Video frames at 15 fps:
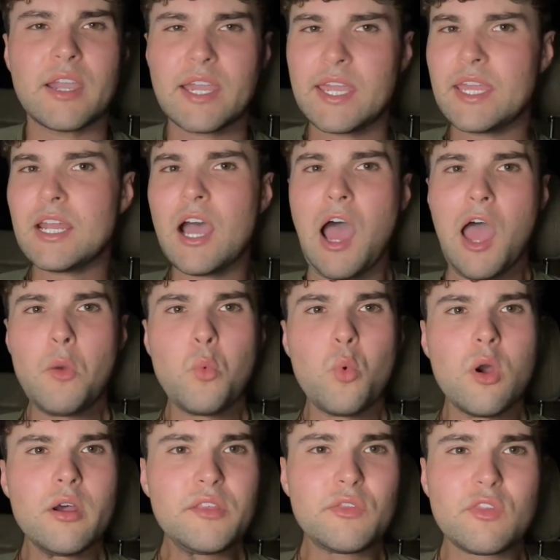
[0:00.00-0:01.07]
And I
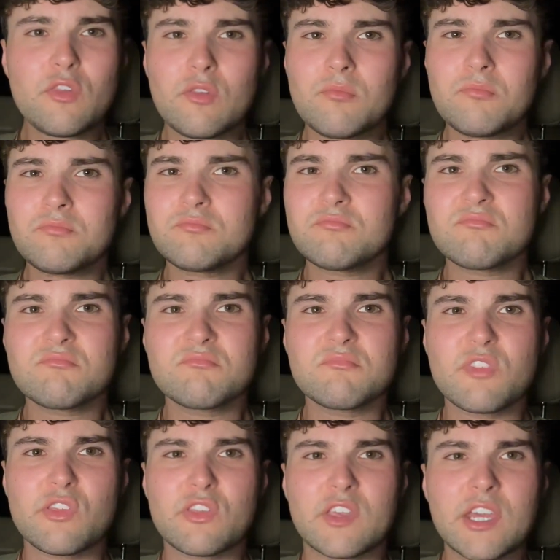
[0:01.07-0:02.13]
was
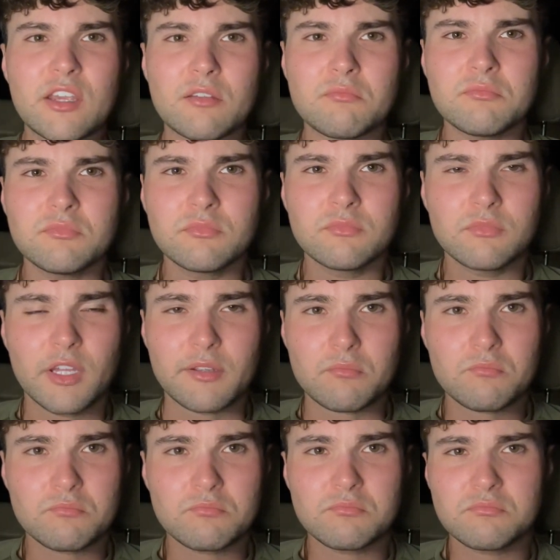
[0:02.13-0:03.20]
skinny, like
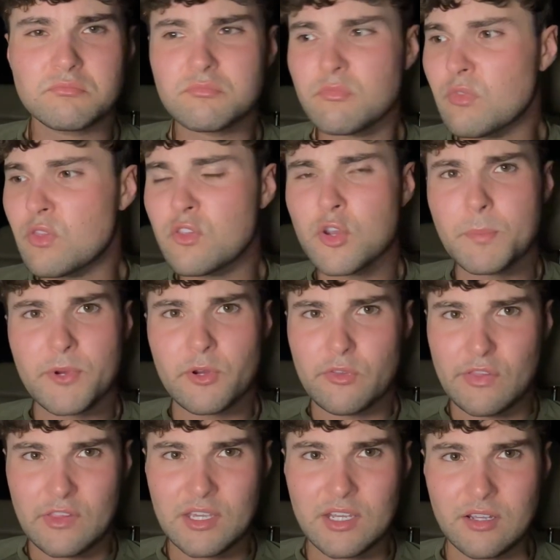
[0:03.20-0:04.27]
super
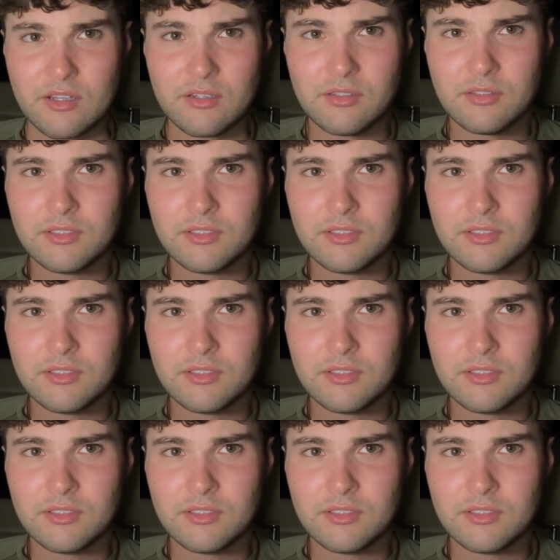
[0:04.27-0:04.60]
skinny.